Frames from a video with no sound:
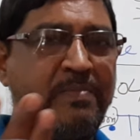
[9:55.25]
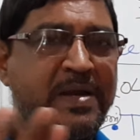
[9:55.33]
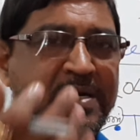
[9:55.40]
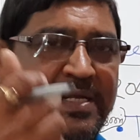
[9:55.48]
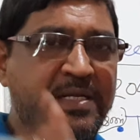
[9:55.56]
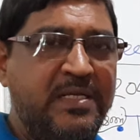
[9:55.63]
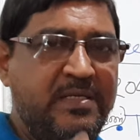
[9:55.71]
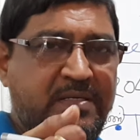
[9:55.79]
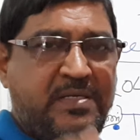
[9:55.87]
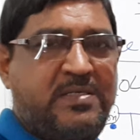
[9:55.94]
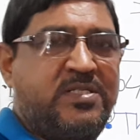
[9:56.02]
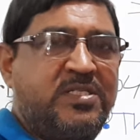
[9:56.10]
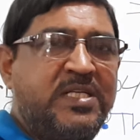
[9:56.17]
maintaining
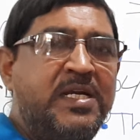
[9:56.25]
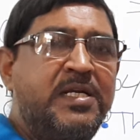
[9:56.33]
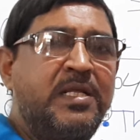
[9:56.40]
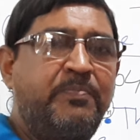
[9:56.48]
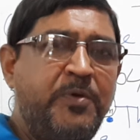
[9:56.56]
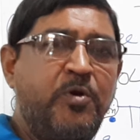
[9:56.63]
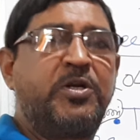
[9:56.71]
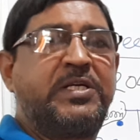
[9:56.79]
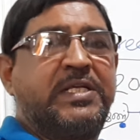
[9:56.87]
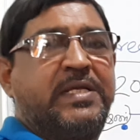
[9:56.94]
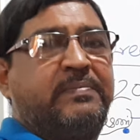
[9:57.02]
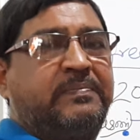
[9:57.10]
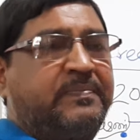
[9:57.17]
its genetic
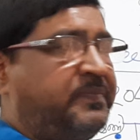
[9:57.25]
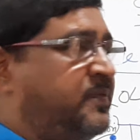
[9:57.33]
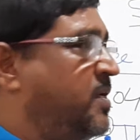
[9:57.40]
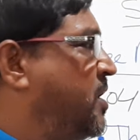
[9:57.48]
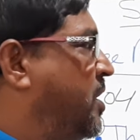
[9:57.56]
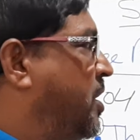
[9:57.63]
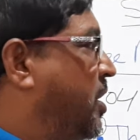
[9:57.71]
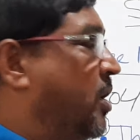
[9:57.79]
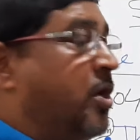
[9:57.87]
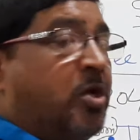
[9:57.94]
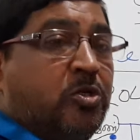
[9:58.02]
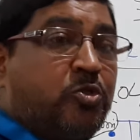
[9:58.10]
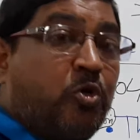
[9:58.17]
purity.
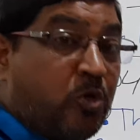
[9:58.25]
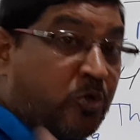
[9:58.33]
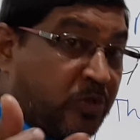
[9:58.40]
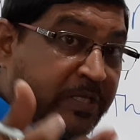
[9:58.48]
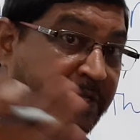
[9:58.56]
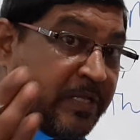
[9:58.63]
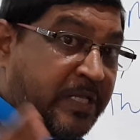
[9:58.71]
So